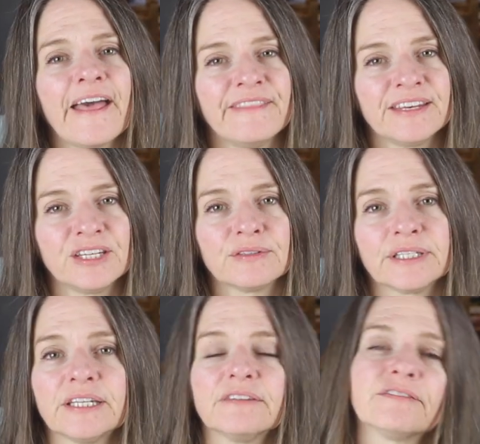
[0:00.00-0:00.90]
and then you
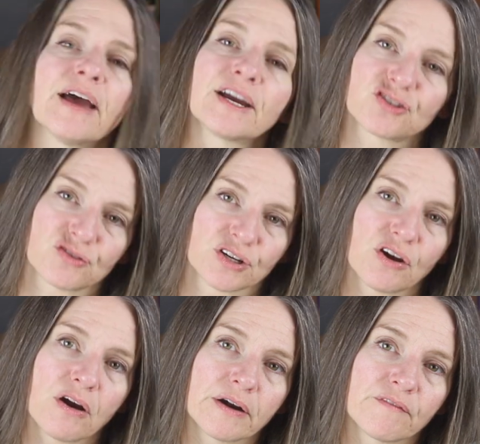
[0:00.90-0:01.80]
leave extra
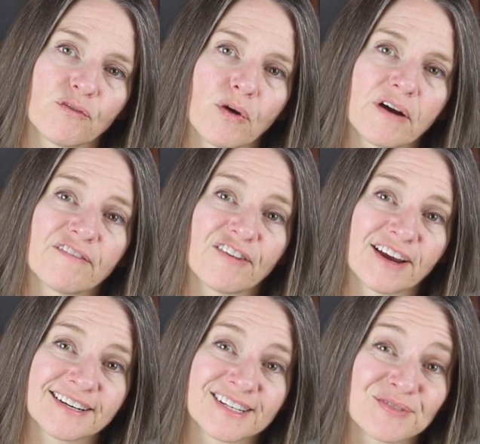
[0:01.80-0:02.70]
yarn for
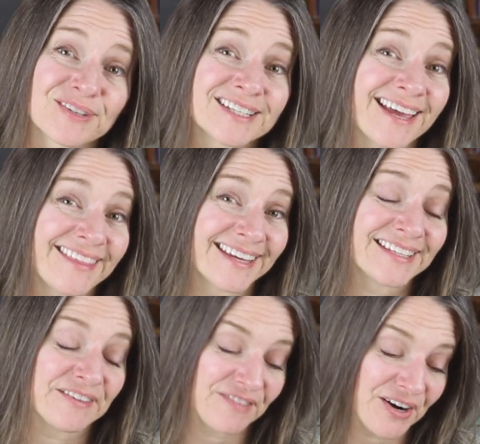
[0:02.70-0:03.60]
fringe, which I think
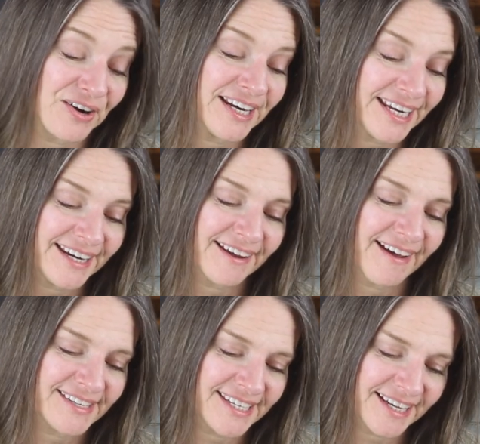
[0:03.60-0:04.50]
is a very neat
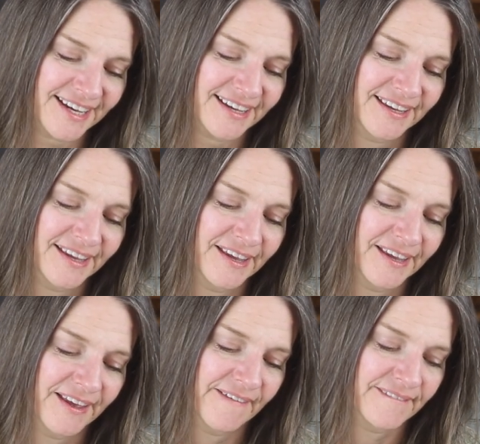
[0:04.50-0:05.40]
idea.
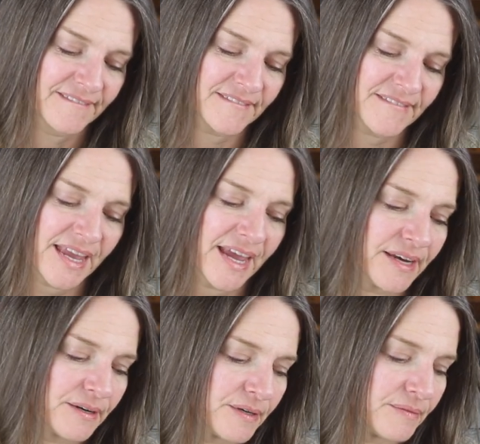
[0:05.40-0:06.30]

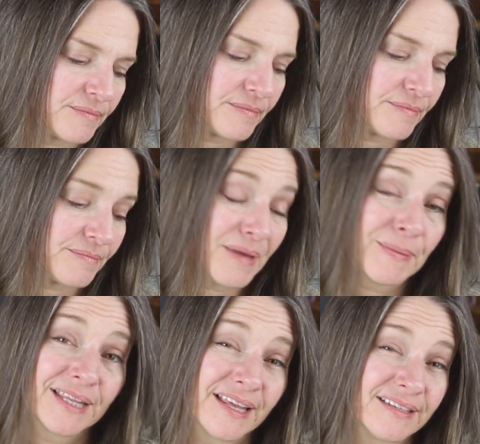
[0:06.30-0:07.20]
And
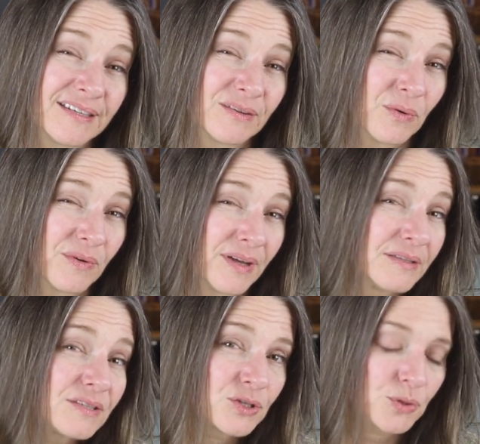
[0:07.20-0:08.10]
maybe less
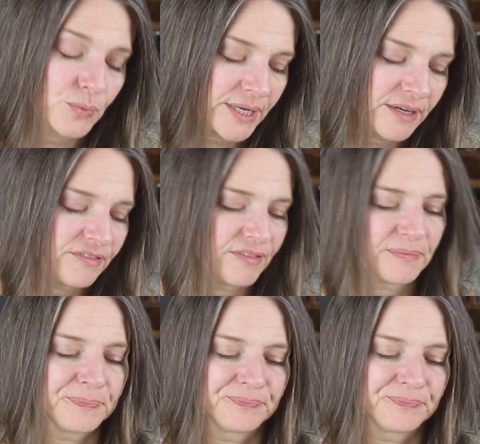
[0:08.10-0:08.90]
ends to weave.